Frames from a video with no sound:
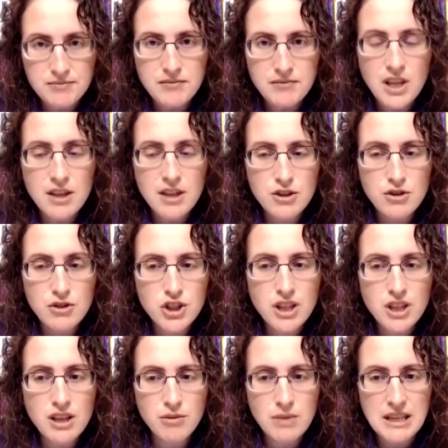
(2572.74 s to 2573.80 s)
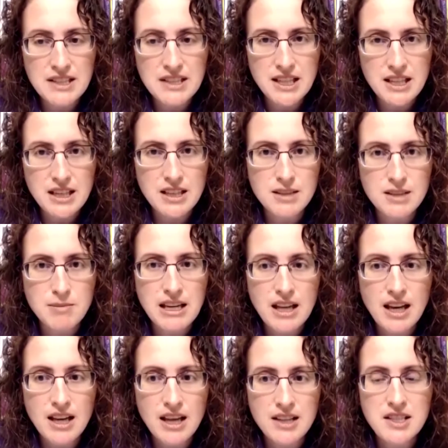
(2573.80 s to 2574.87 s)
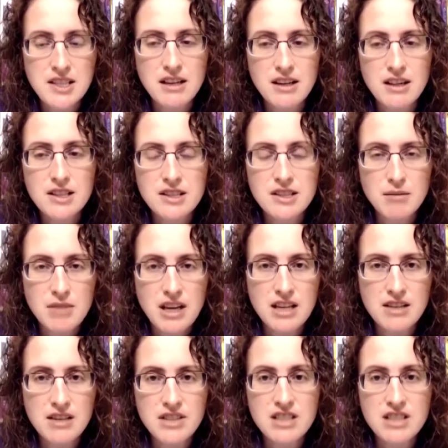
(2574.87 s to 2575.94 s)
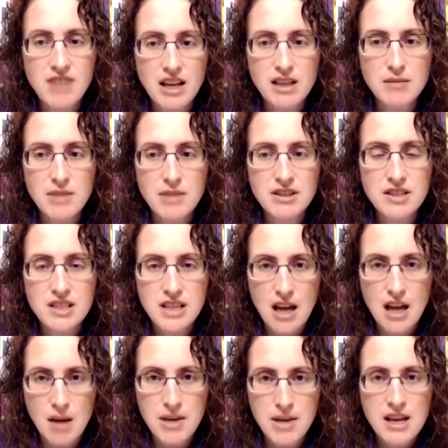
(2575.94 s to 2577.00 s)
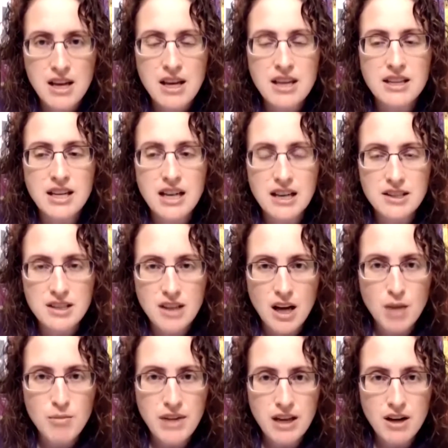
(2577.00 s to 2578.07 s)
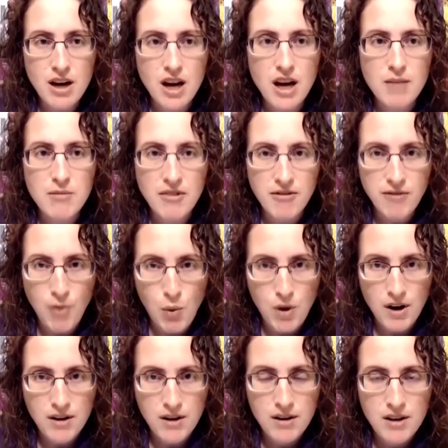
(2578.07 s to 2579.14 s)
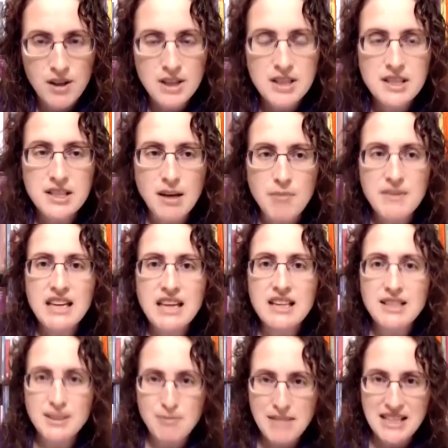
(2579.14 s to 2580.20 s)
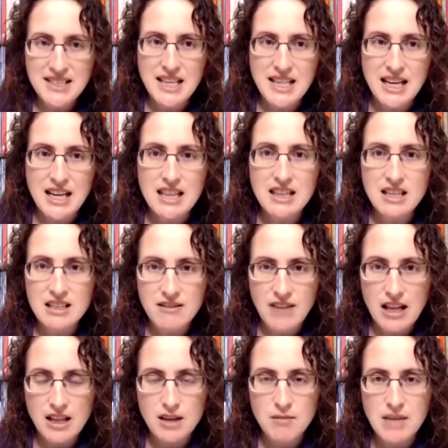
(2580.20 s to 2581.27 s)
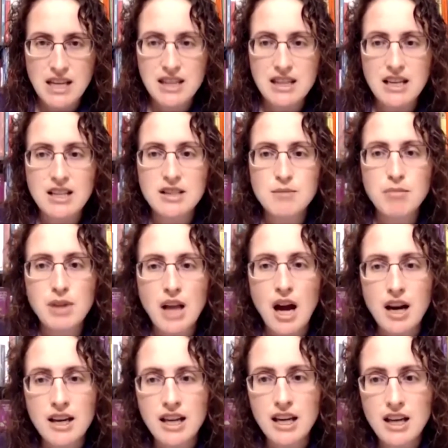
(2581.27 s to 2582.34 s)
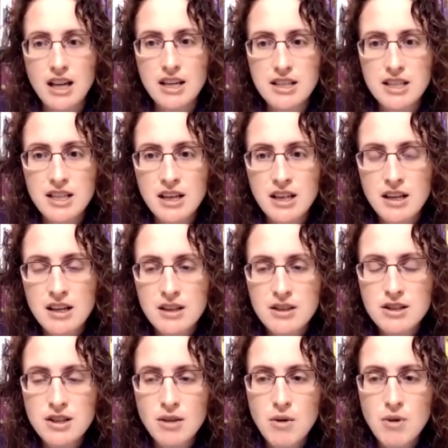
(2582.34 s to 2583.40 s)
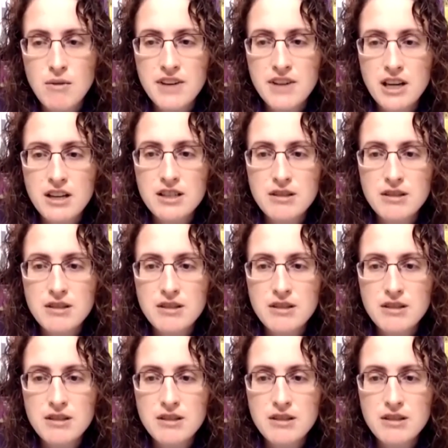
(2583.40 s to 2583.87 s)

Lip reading: usually the reason is because there is some kind of a developmental step that has not been caught before. Something is missing in the development that is blocking it. So what we've got to do is